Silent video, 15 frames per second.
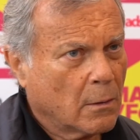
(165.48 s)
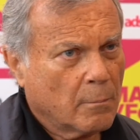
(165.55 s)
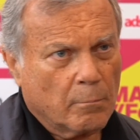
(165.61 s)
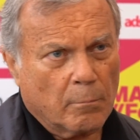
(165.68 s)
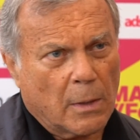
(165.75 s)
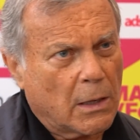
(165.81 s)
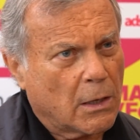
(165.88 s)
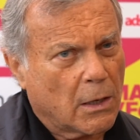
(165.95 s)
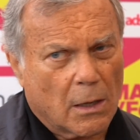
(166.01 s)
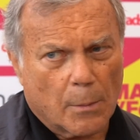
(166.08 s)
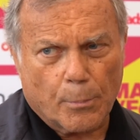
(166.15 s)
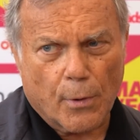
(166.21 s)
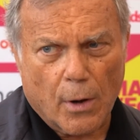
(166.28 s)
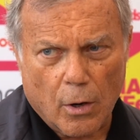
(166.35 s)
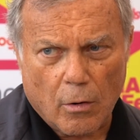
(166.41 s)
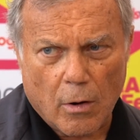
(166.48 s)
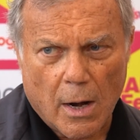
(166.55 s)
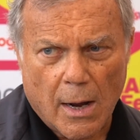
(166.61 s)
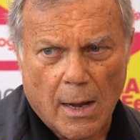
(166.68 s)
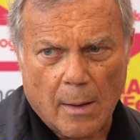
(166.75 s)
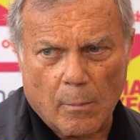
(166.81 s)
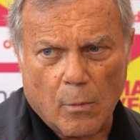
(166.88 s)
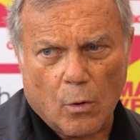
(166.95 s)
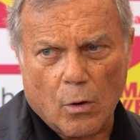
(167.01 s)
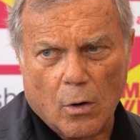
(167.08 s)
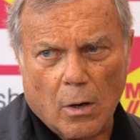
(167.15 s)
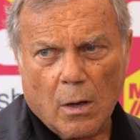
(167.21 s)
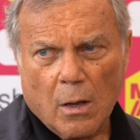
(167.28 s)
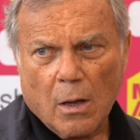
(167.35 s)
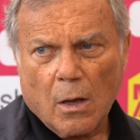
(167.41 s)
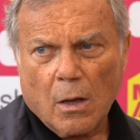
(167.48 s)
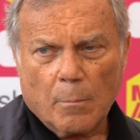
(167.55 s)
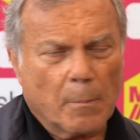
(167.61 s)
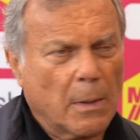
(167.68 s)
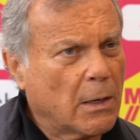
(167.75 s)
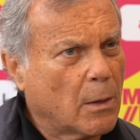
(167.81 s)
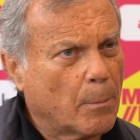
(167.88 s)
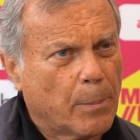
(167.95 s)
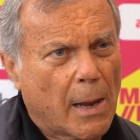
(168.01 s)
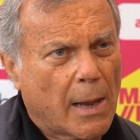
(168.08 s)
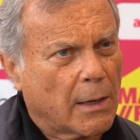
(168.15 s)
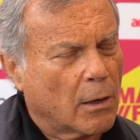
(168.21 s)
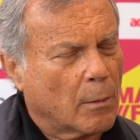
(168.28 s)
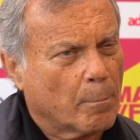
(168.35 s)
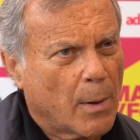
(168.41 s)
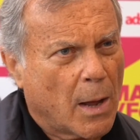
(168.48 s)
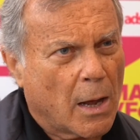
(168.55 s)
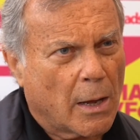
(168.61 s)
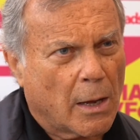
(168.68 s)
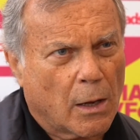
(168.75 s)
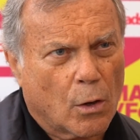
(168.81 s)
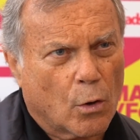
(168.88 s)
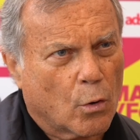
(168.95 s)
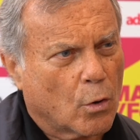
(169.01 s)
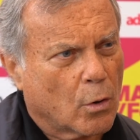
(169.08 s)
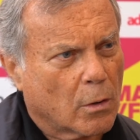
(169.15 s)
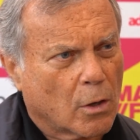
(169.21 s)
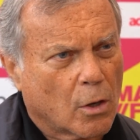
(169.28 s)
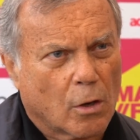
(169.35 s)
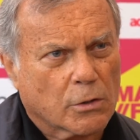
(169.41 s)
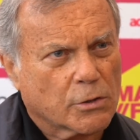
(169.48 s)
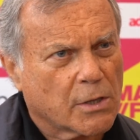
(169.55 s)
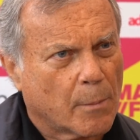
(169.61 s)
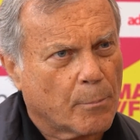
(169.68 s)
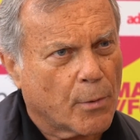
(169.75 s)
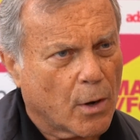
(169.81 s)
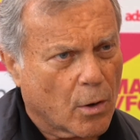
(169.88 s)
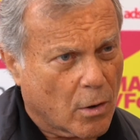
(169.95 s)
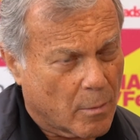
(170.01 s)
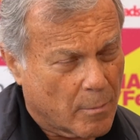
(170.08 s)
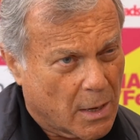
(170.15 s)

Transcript: media program or media planning and buying or content program